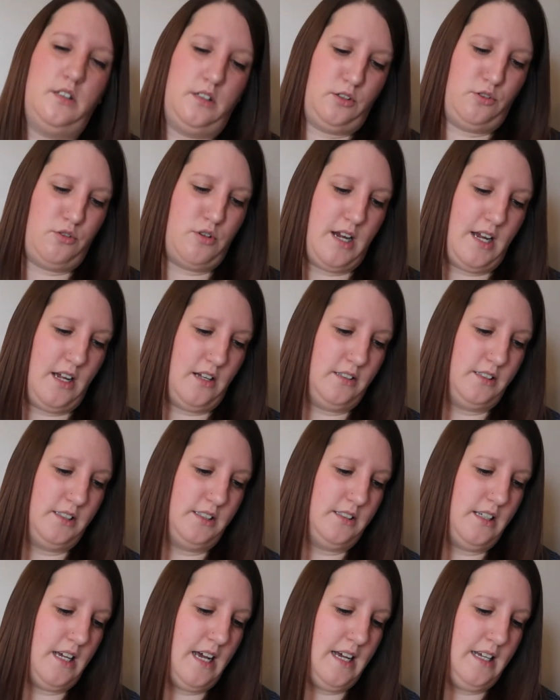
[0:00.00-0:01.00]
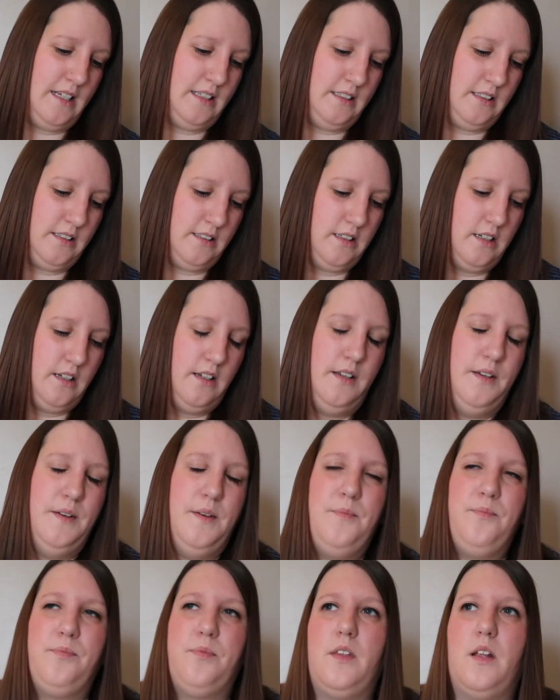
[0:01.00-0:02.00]
crayons, and
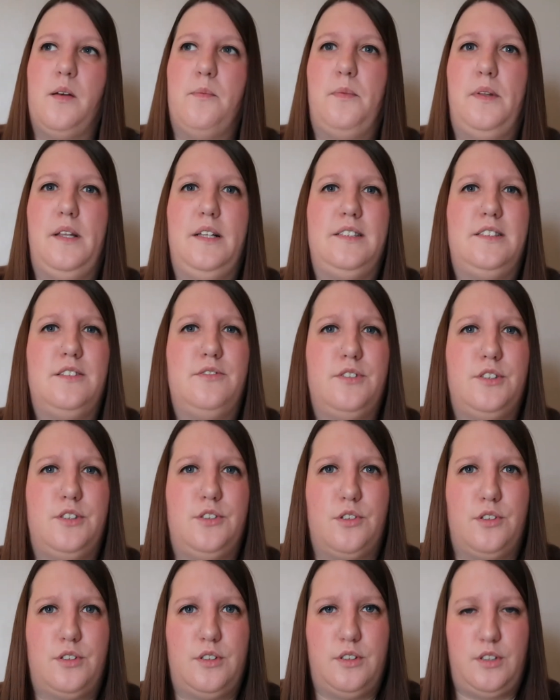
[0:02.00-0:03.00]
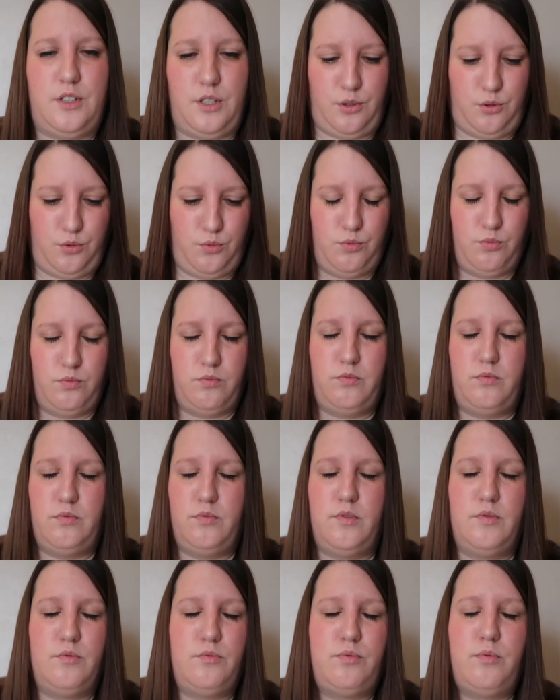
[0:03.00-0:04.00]
Melissa and Doug do
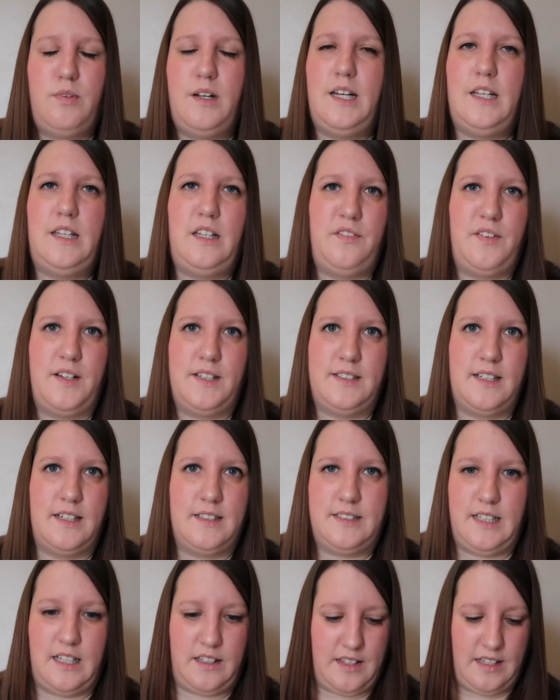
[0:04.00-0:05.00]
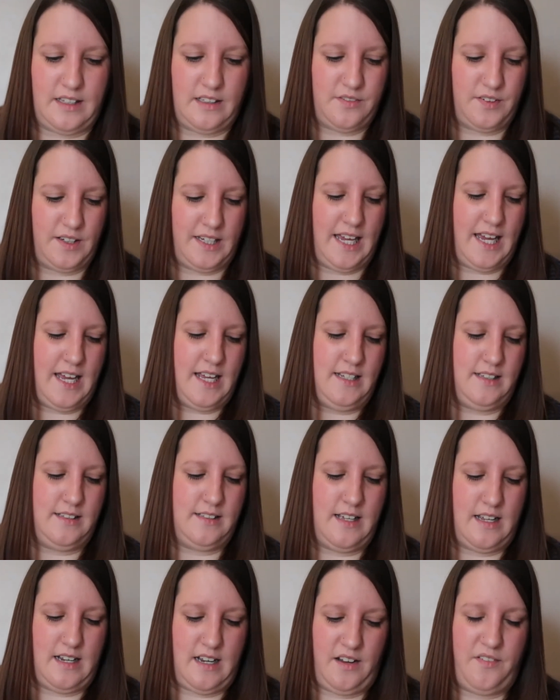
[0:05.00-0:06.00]
really fantastic things for kids,
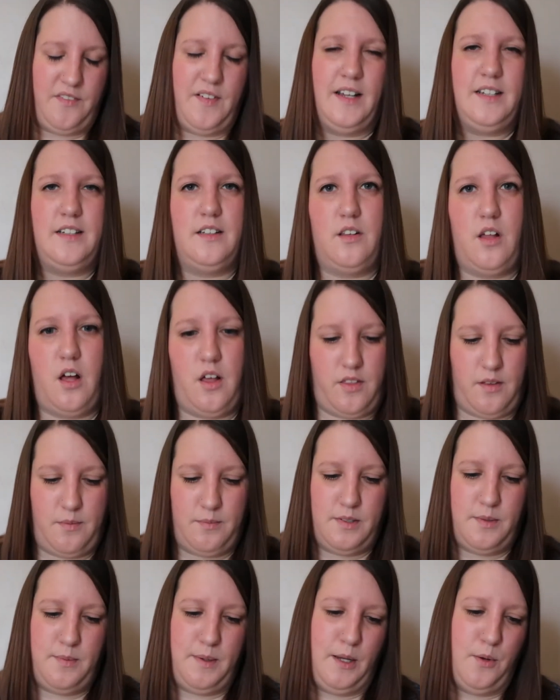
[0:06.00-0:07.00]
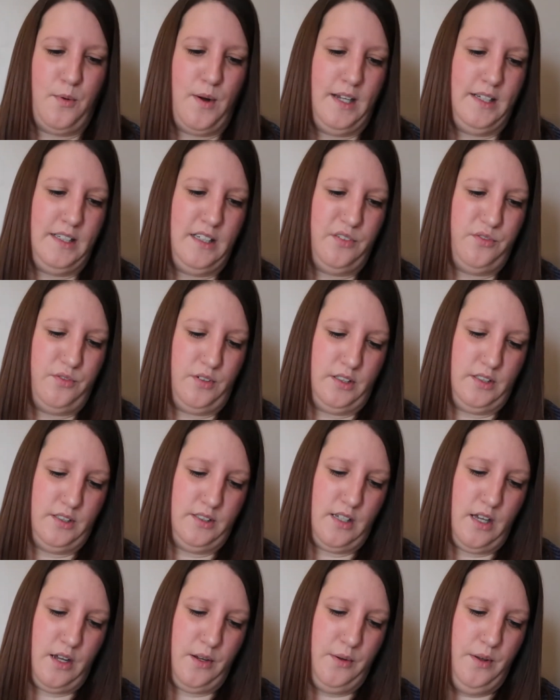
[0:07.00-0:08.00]
and I find a lot of them to be quite different.
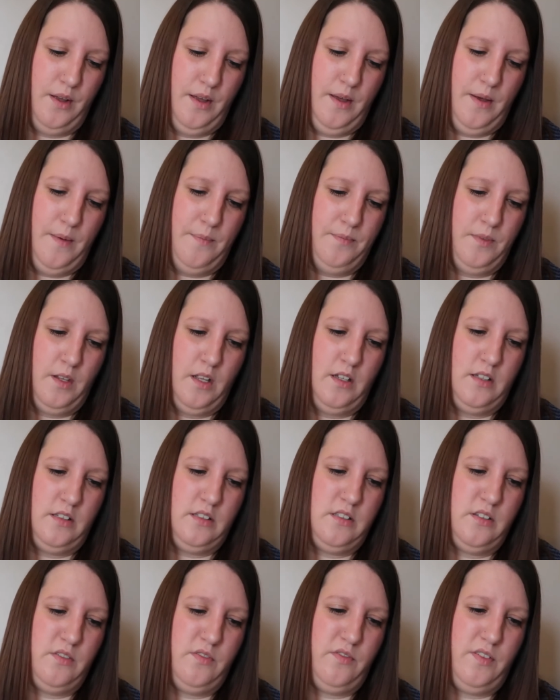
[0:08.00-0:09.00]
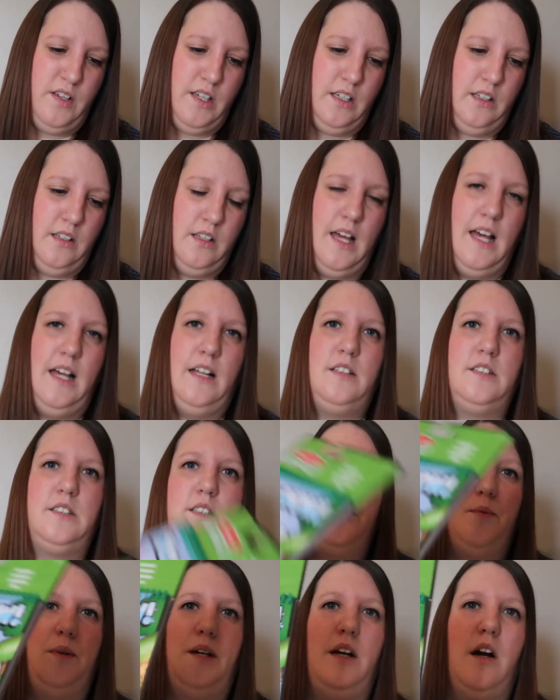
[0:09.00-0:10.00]
So something else
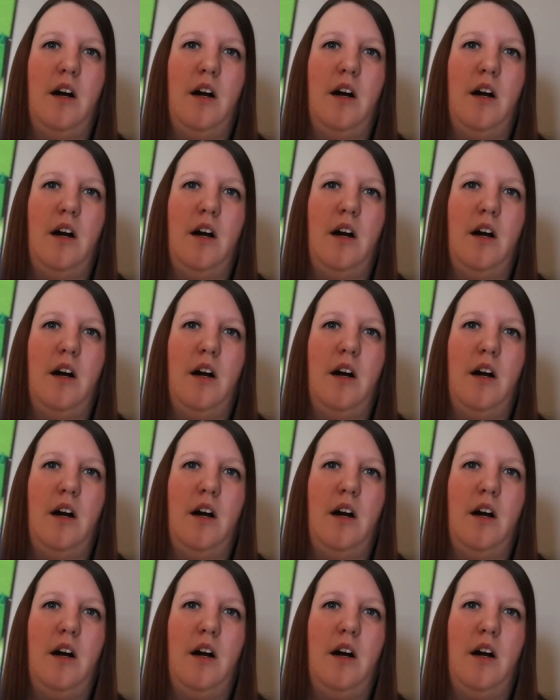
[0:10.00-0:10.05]
that we